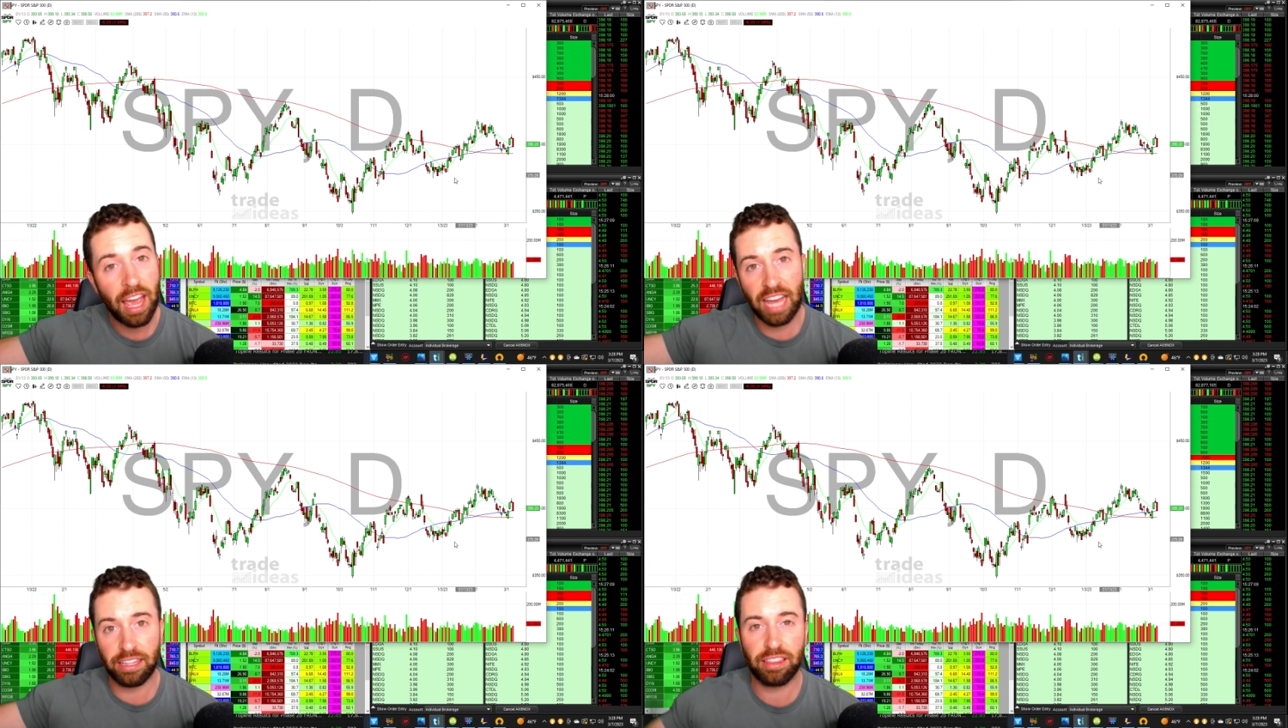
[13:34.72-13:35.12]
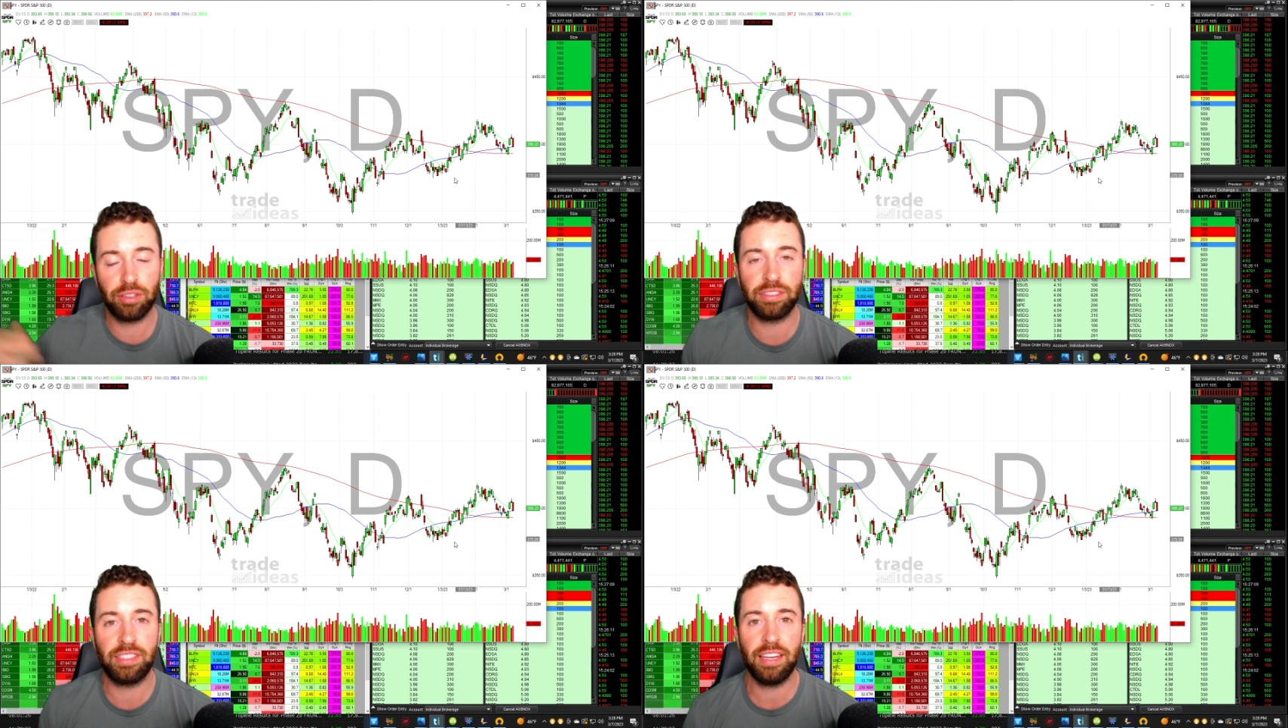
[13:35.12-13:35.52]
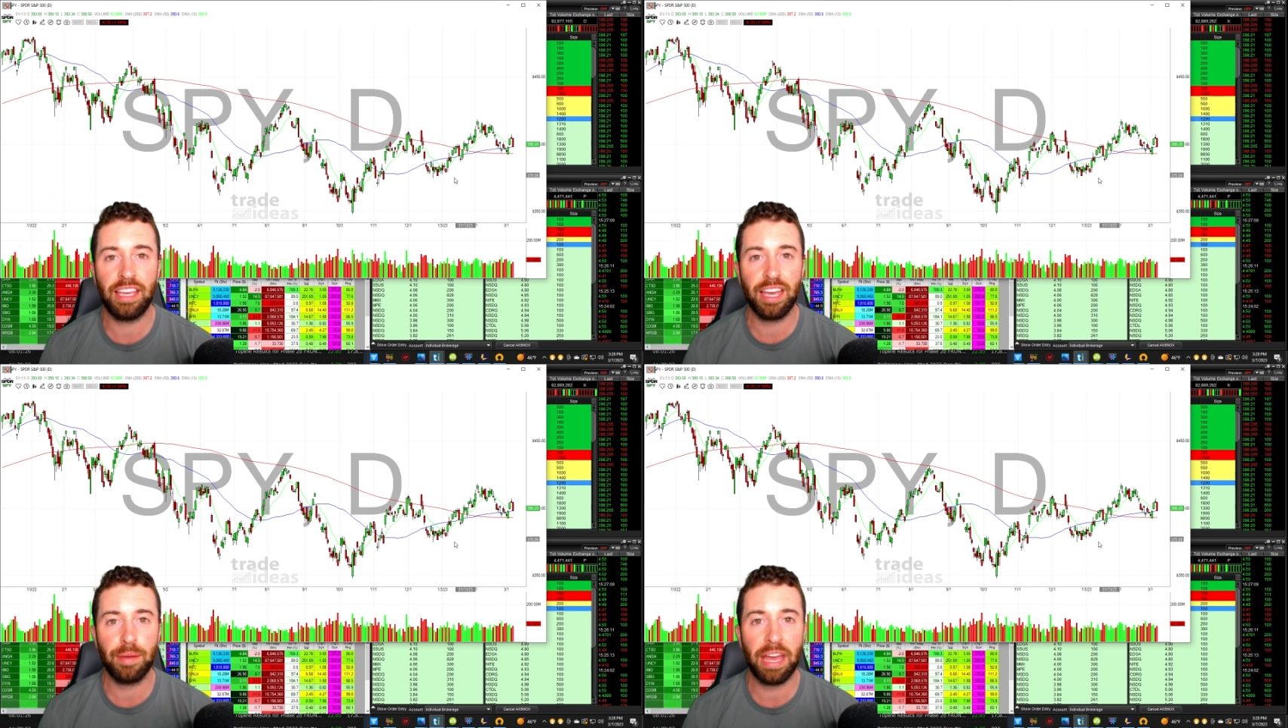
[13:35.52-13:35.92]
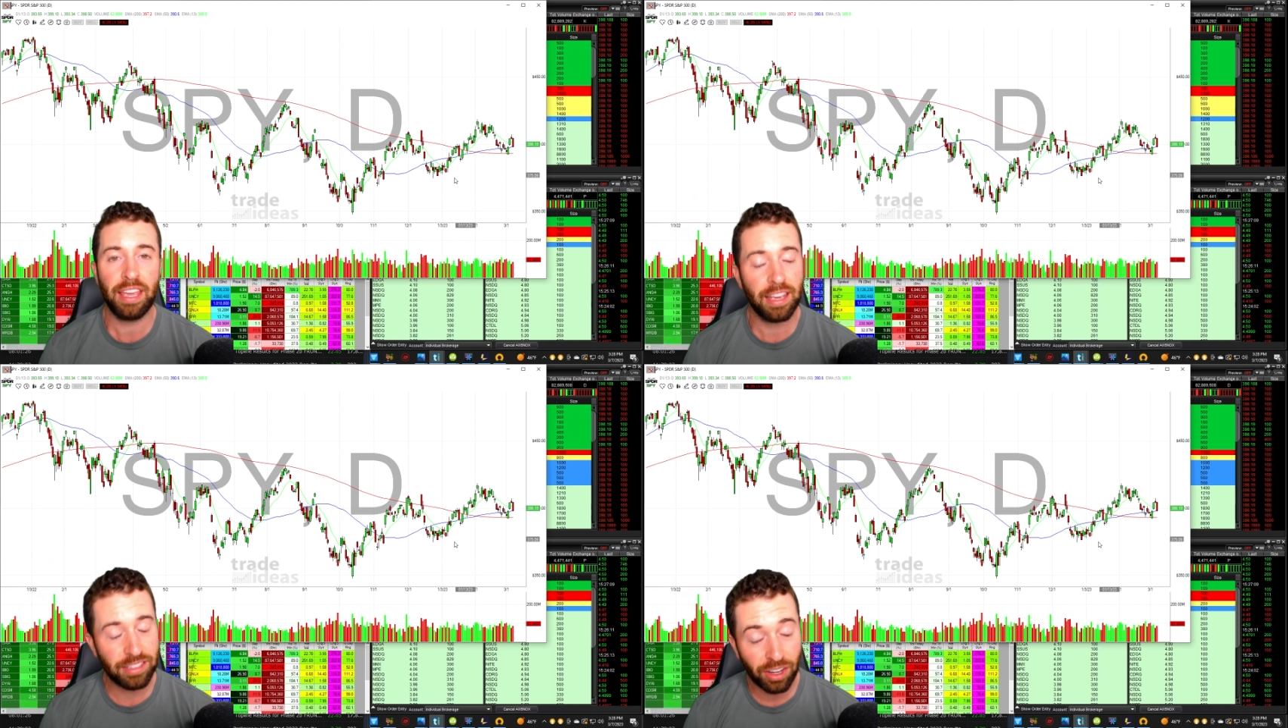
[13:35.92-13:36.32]
And the 13
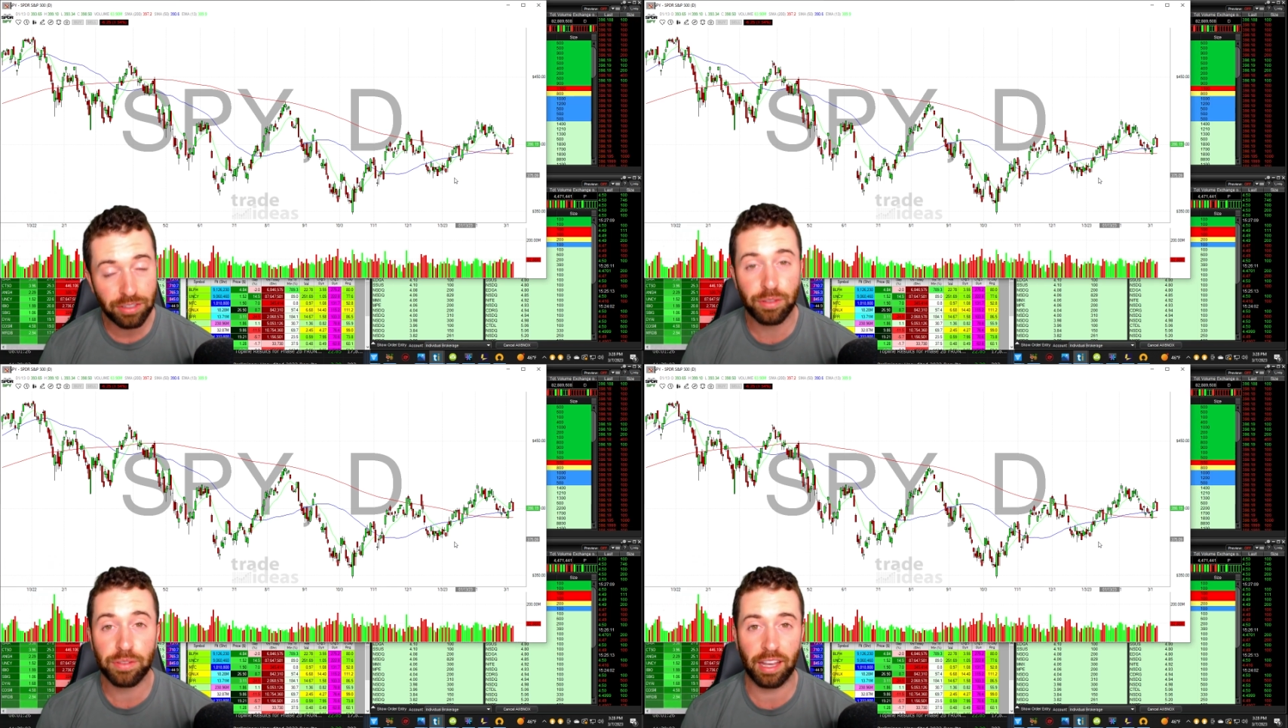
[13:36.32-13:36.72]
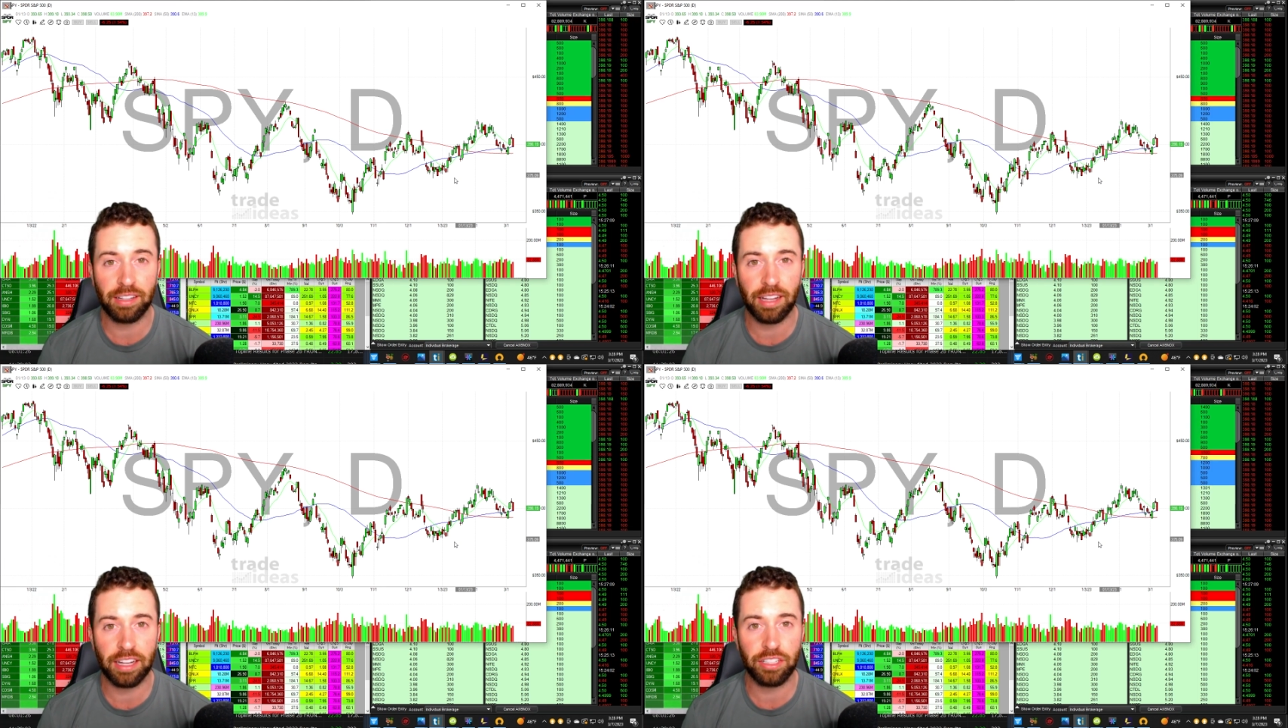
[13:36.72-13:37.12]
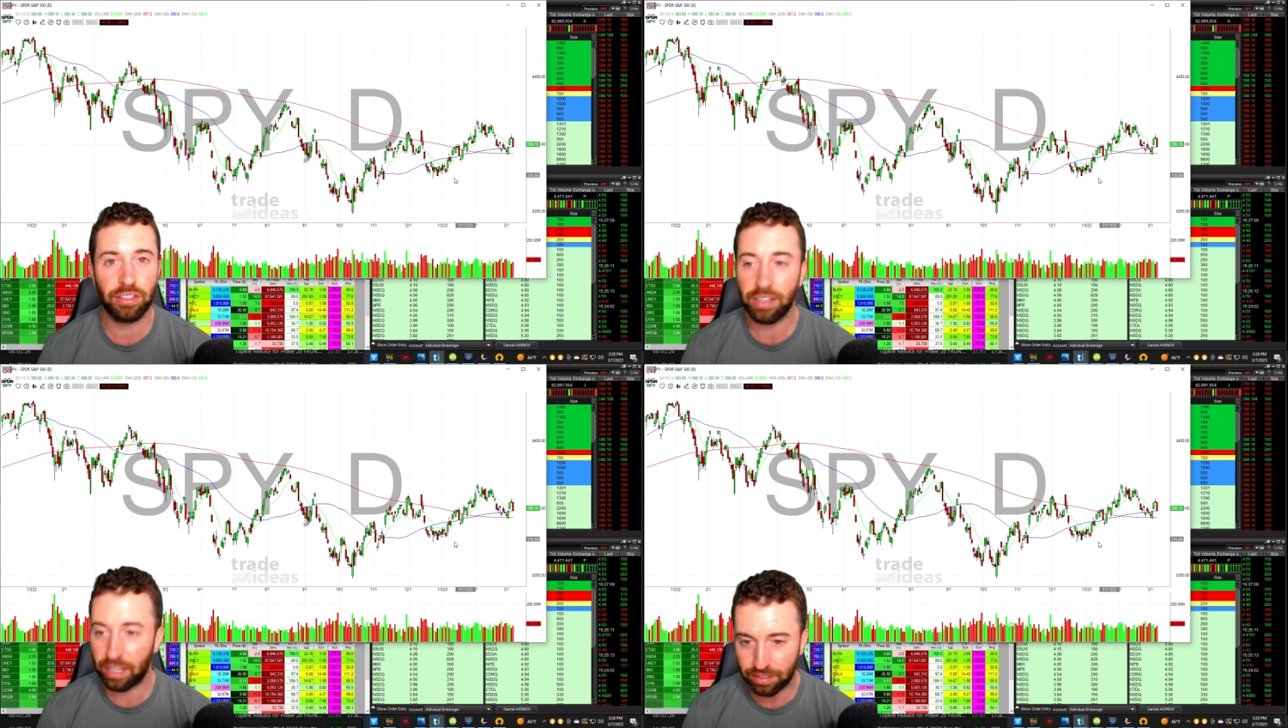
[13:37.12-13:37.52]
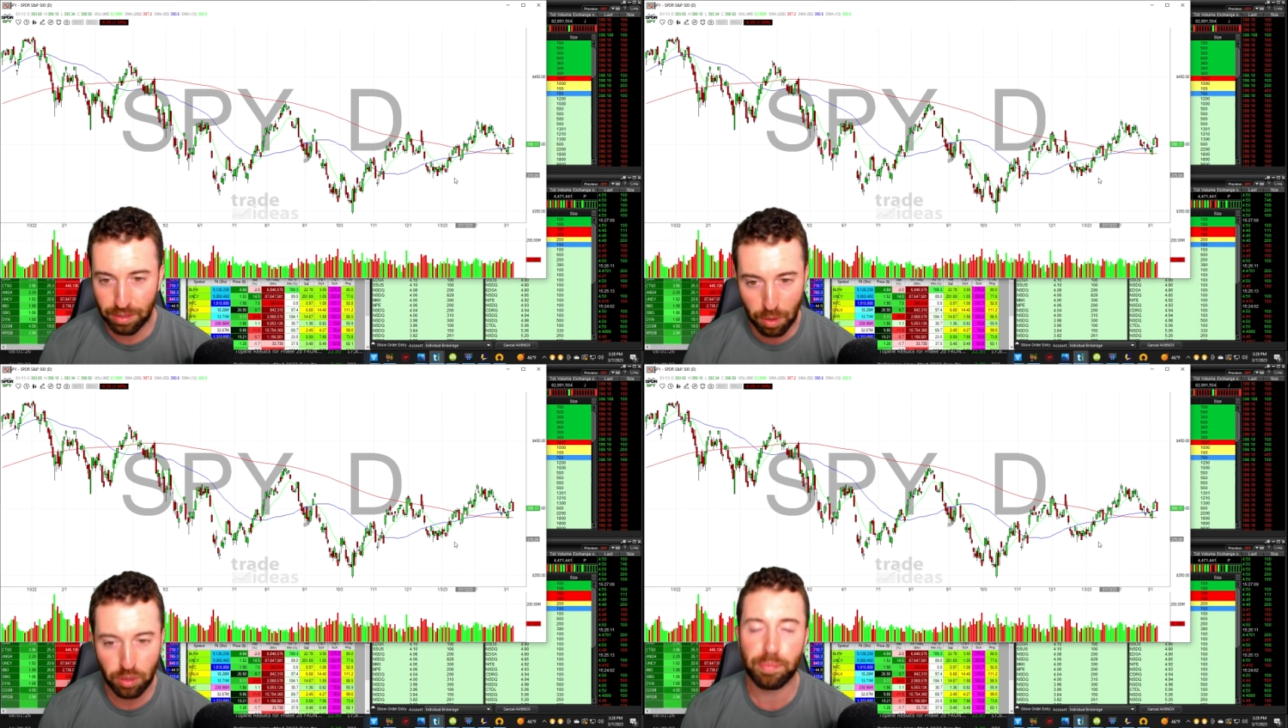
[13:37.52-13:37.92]
EMA is also psychological. It's the
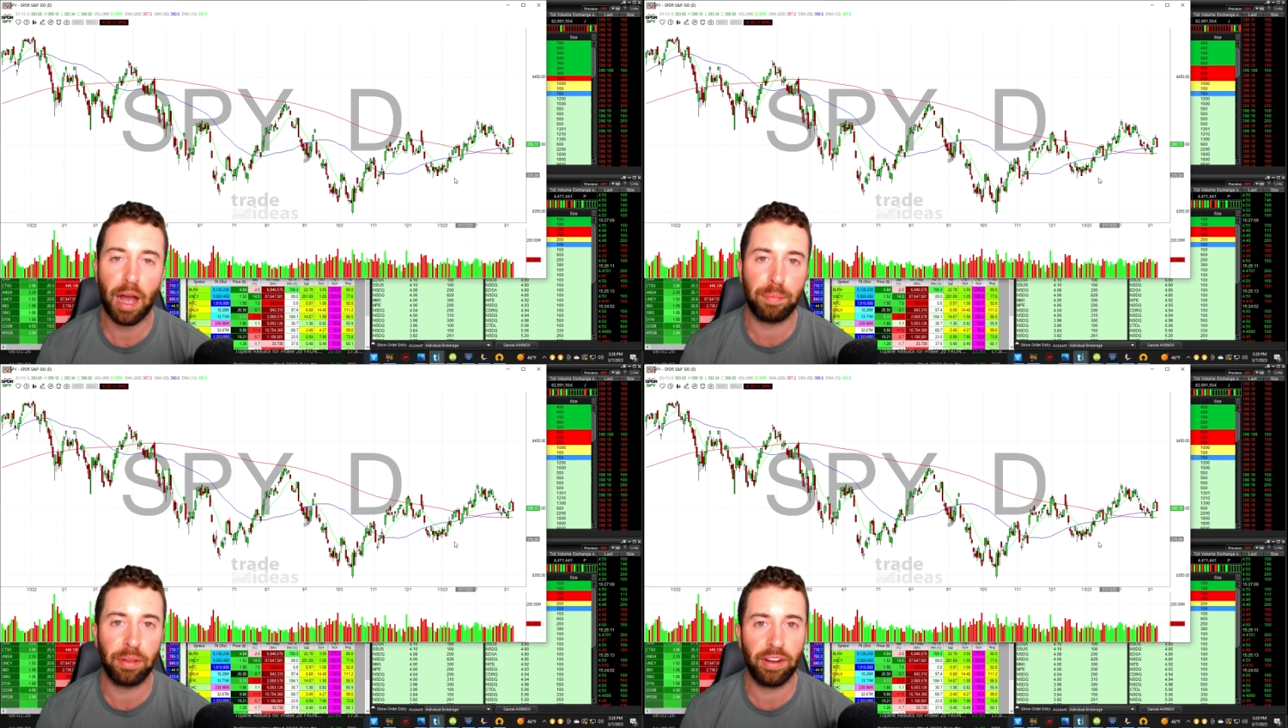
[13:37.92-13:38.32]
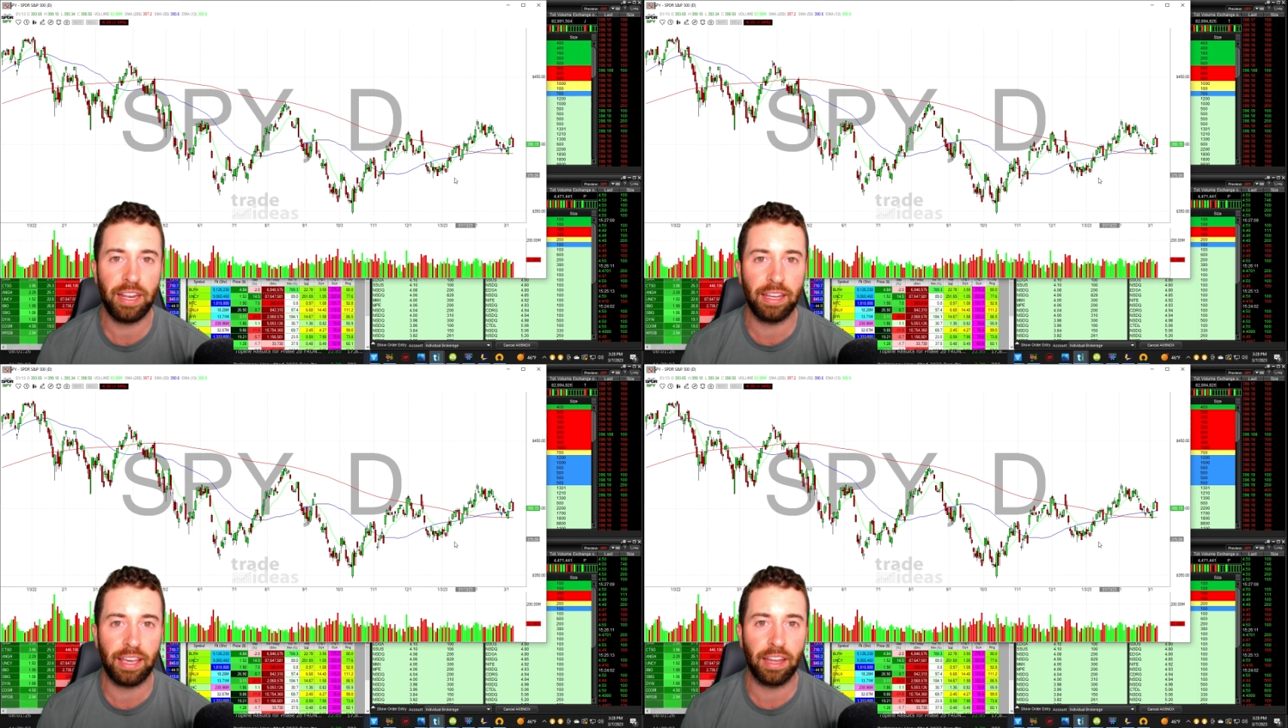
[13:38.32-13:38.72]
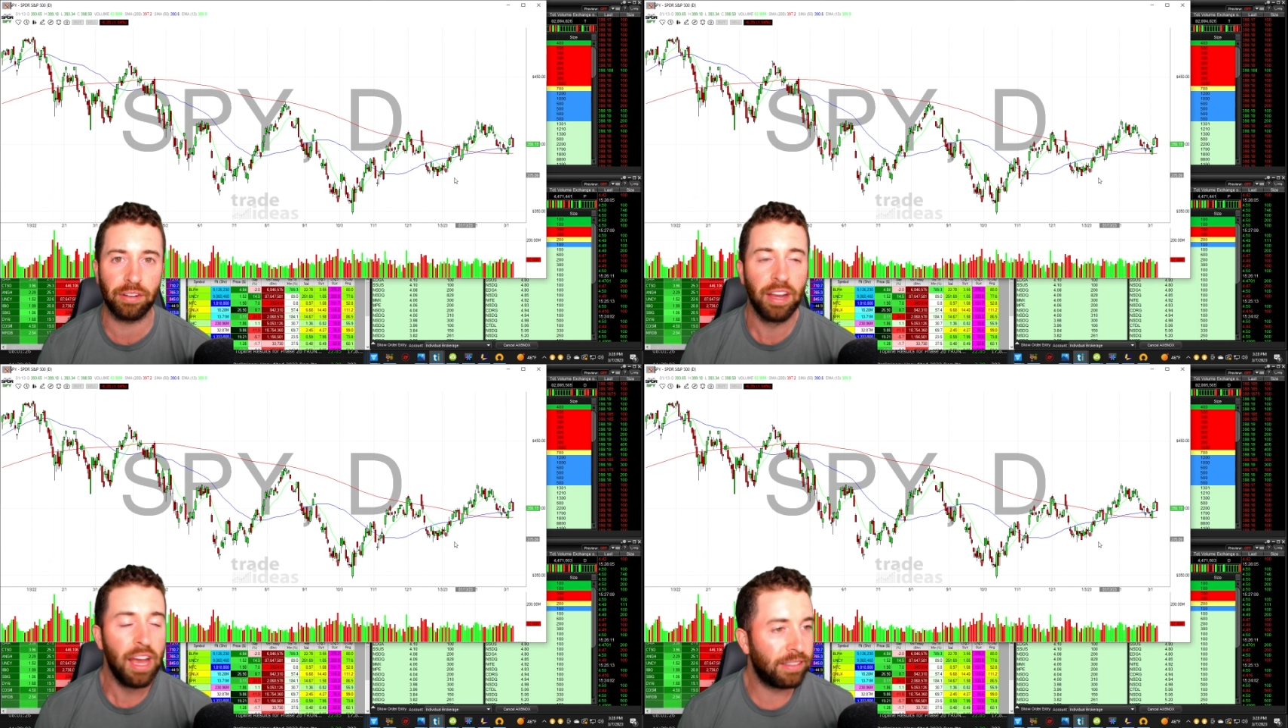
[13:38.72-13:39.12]
most popular indicator.